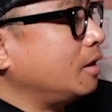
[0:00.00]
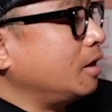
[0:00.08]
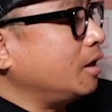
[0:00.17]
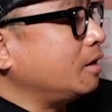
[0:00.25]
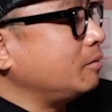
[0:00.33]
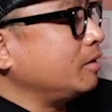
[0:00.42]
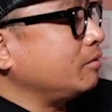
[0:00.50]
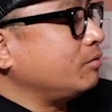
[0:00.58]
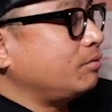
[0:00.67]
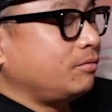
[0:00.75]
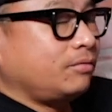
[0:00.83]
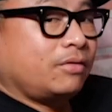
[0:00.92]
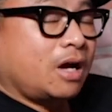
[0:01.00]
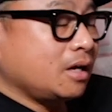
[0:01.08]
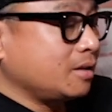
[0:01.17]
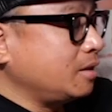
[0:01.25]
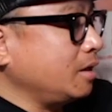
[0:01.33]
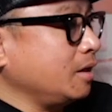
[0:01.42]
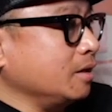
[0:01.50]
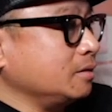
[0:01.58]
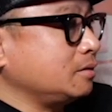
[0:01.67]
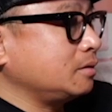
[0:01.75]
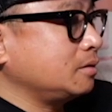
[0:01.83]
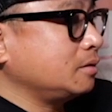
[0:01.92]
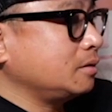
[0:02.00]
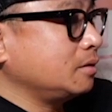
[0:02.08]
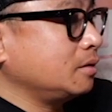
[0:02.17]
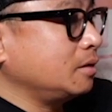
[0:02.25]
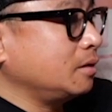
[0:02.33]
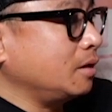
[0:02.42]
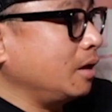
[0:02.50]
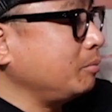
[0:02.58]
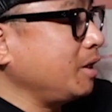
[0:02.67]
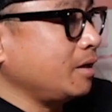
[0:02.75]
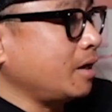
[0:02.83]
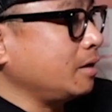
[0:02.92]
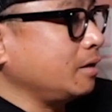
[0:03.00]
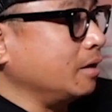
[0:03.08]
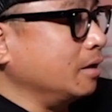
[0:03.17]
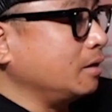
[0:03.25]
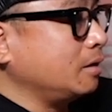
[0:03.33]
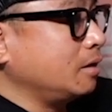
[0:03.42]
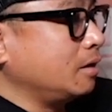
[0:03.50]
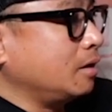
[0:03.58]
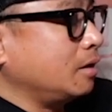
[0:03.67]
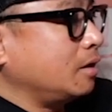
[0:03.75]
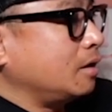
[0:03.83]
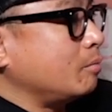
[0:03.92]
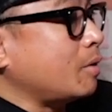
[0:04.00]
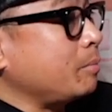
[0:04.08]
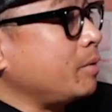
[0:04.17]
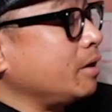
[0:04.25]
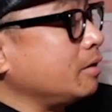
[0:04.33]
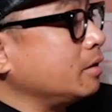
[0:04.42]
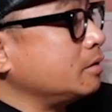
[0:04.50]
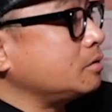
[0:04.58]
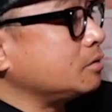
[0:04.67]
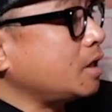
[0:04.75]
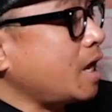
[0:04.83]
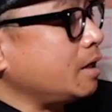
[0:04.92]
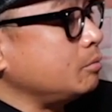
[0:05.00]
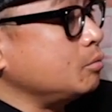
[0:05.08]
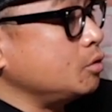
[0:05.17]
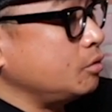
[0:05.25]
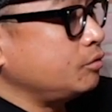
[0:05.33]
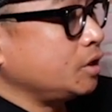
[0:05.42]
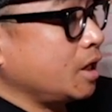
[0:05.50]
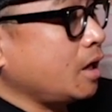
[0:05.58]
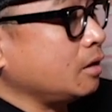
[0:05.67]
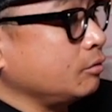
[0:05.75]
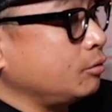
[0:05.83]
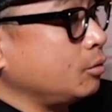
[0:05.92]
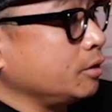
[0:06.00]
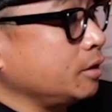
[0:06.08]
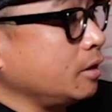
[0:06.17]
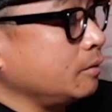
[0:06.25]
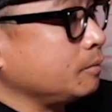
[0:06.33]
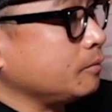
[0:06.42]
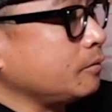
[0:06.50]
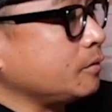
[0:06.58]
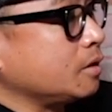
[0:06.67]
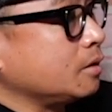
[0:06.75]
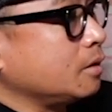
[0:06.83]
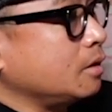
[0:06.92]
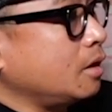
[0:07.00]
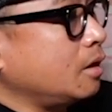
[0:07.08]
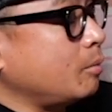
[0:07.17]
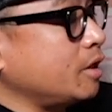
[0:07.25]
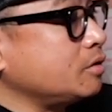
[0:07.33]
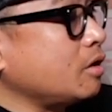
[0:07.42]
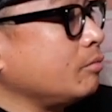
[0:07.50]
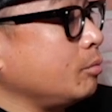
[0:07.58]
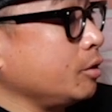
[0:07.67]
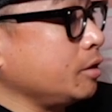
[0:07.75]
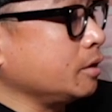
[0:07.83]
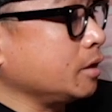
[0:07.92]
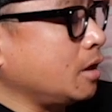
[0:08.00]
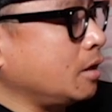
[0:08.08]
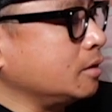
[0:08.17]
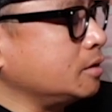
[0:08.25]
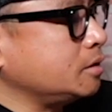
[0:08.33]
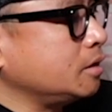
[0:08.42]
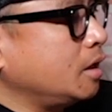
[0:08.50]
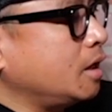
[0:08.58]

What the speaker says: And I'm like, fuck this. I'm getting out of here. My parents had moved to California my sophomore year in college.